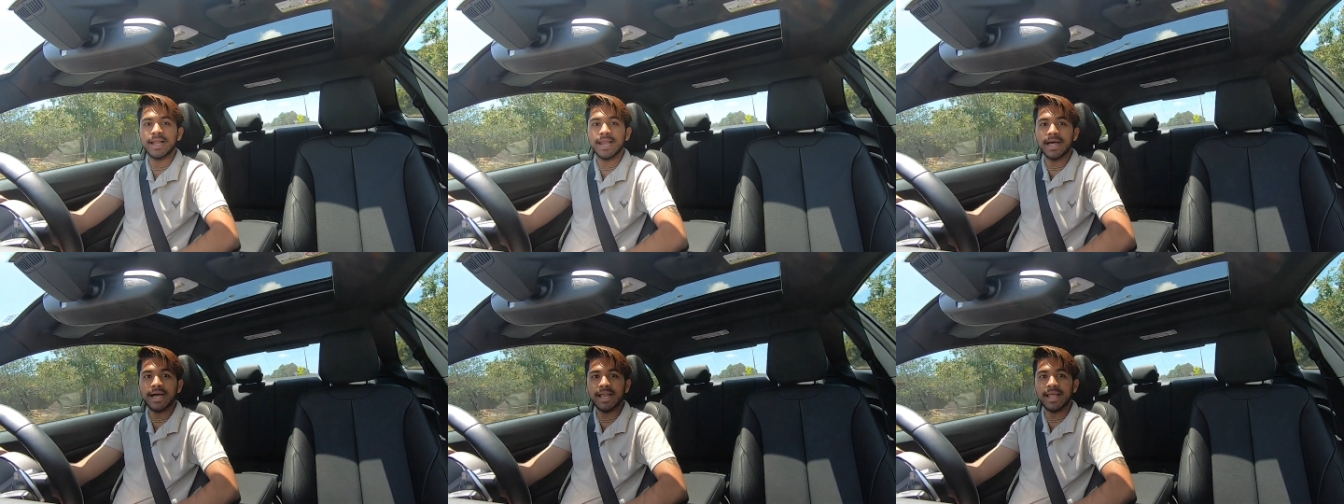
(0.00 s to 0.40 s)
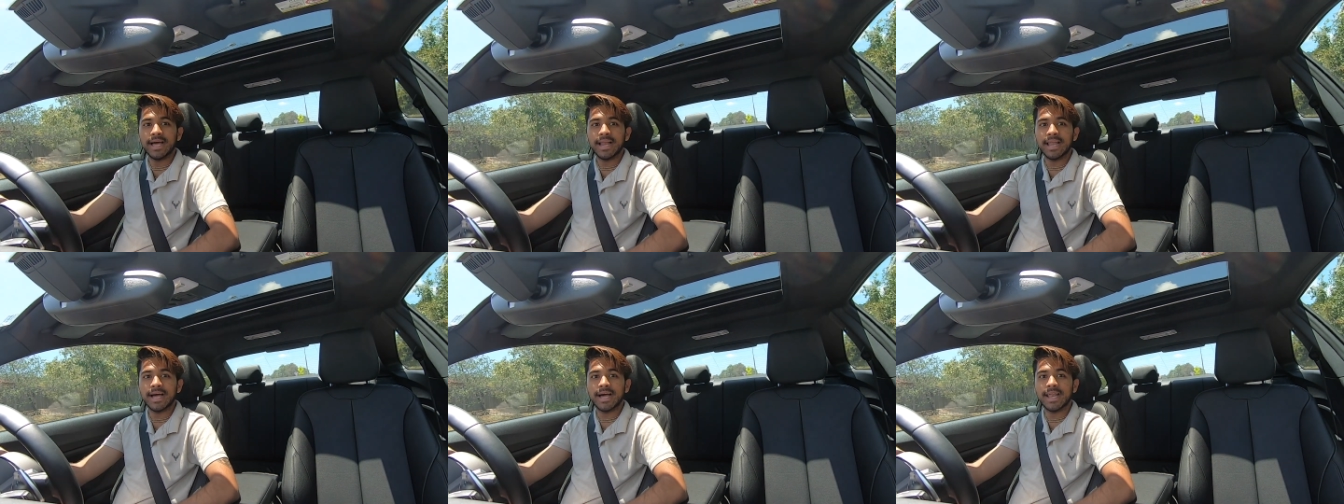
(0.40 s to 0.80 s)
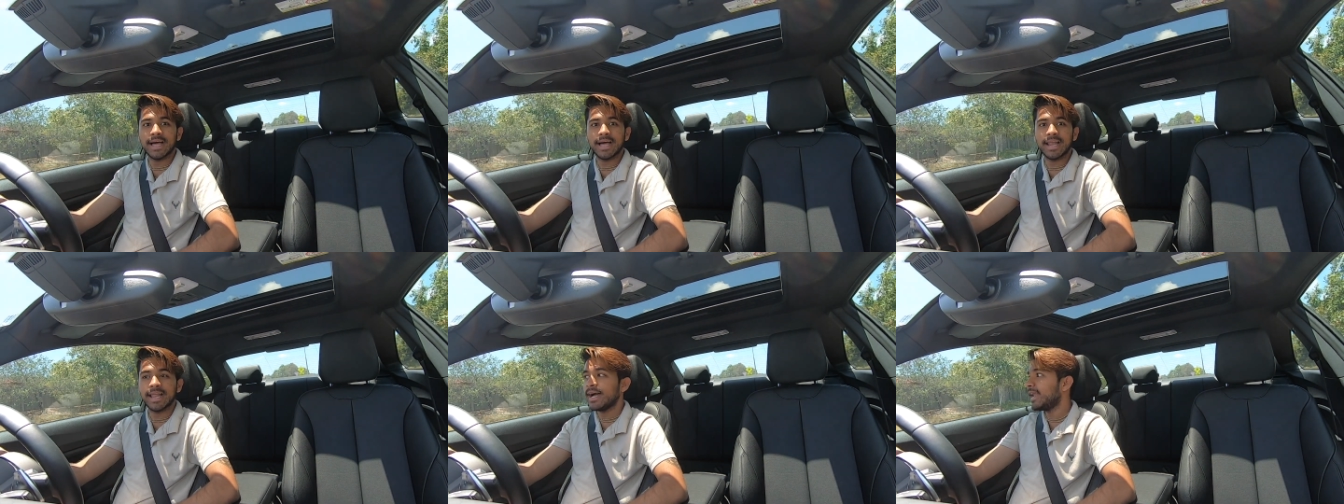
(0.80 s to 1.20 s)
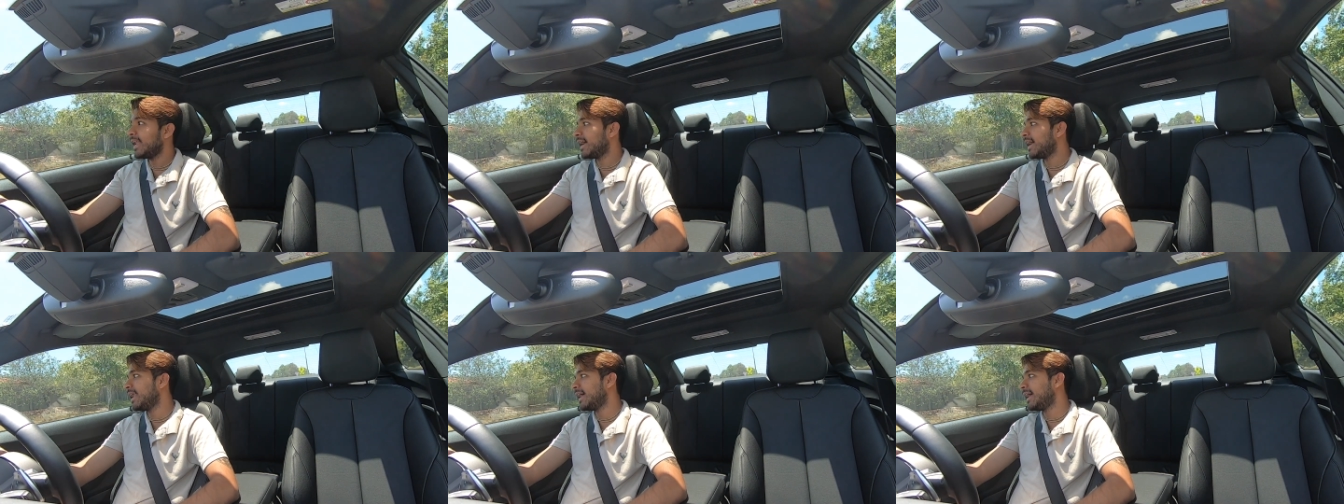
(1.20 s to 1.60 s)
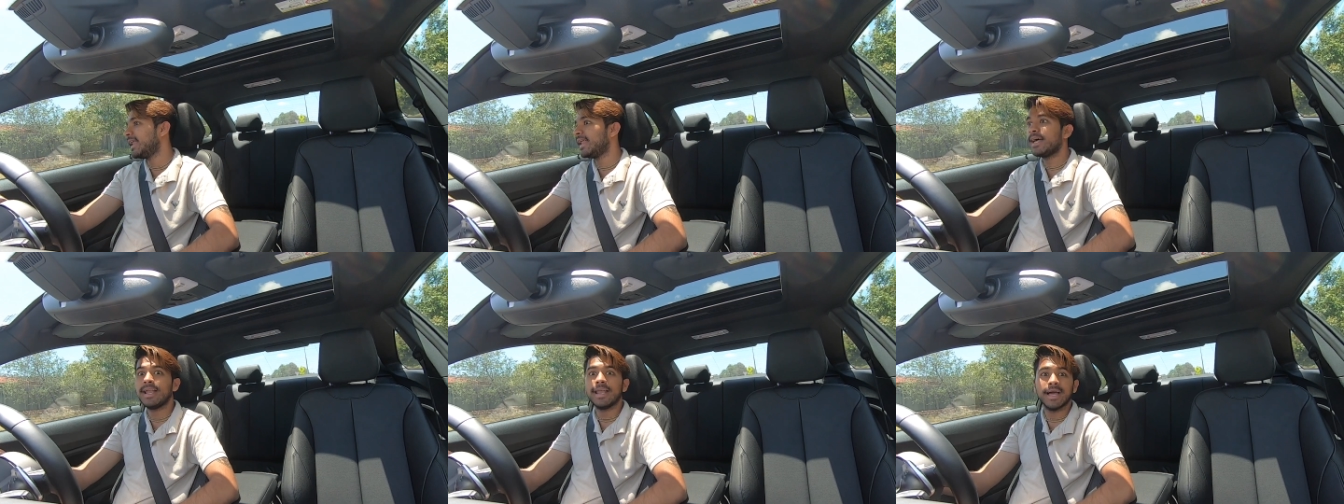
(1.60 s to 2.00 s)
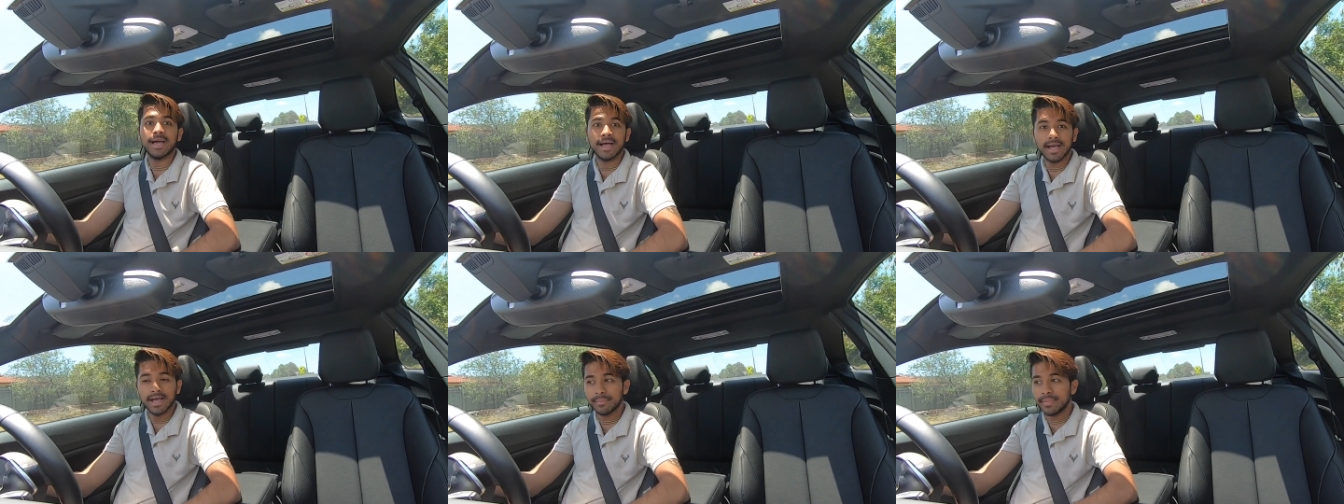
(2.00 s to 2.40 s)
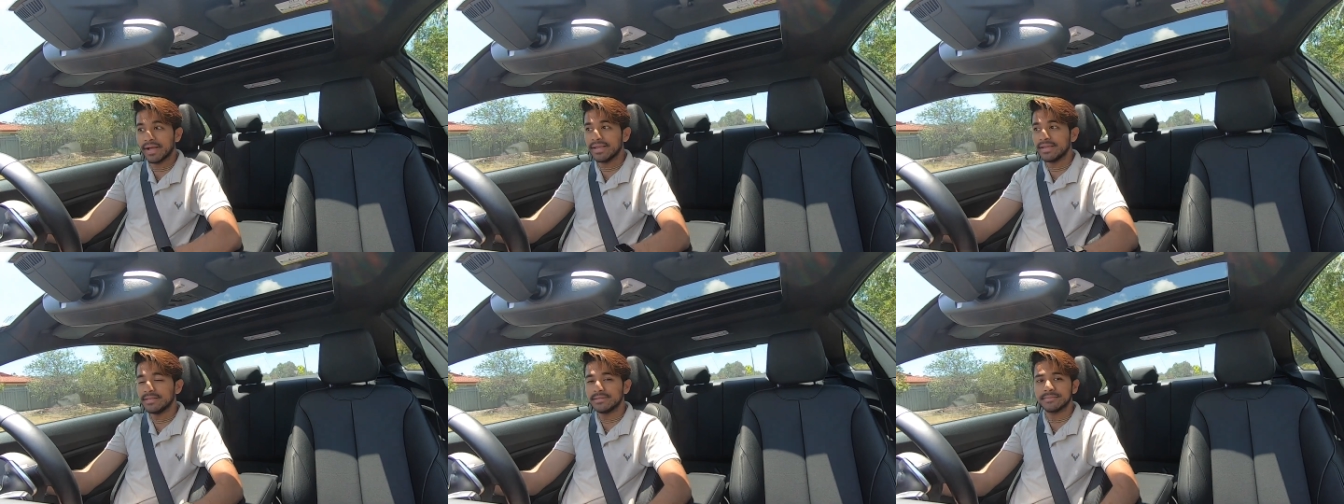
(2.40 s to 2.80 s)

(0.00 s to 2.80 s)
La, la, la, la, la, la, la, la, bye.